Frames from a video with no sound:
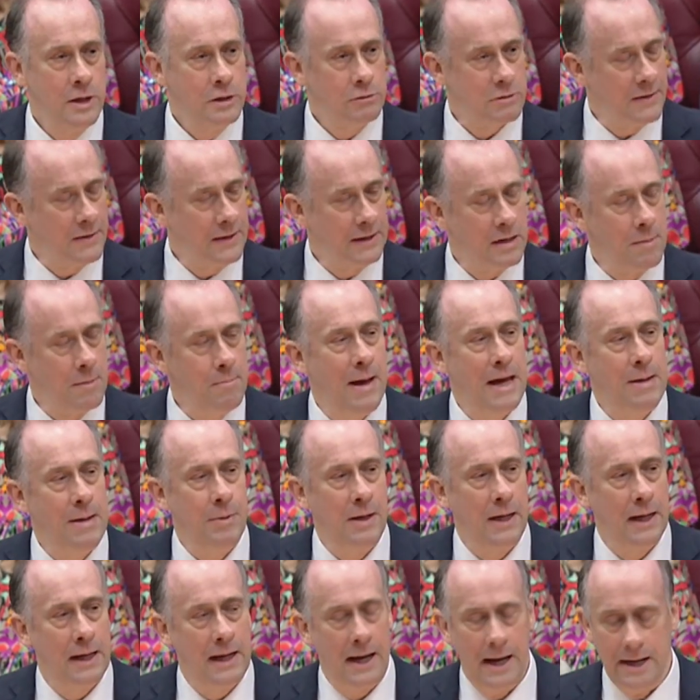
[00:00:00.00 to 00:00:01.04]
So I think there may
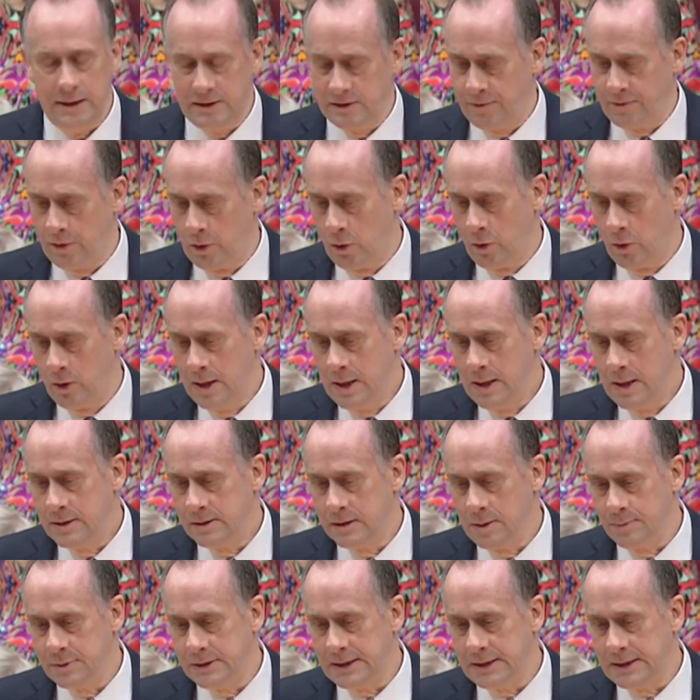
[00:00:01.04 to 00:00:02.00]
be a case for some